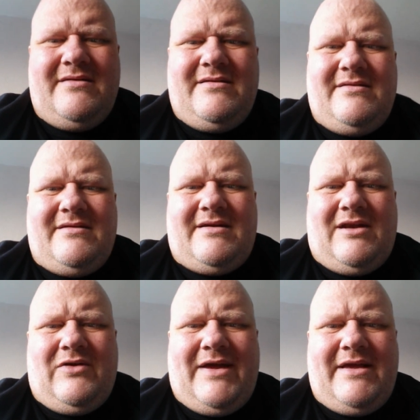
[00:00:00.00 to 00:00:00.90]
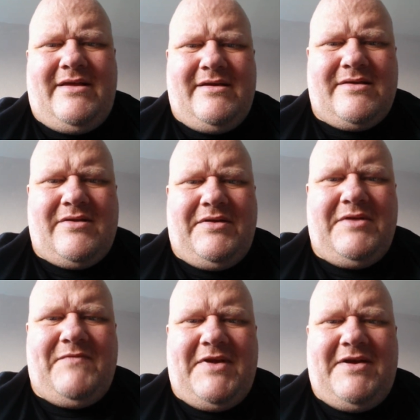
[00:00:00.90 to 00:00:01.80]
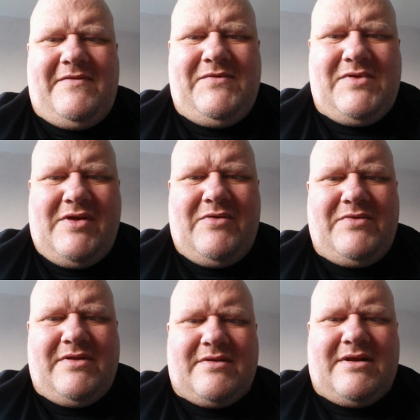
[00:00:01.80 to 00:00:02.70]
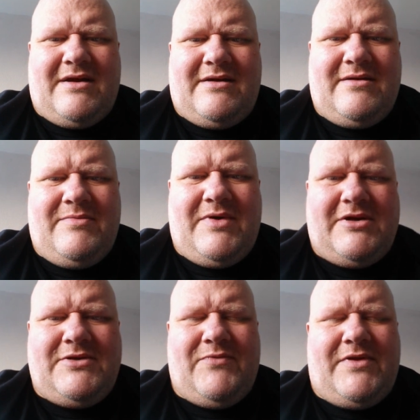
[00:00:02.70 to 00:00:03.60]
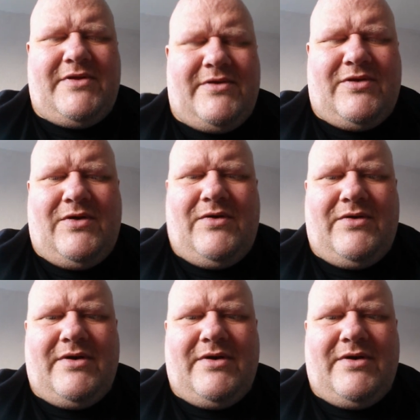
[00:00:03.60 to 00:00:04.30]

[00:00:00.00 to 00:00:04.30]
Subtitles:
I look hideous on this video, I've just noticed, but I just wanted to talk.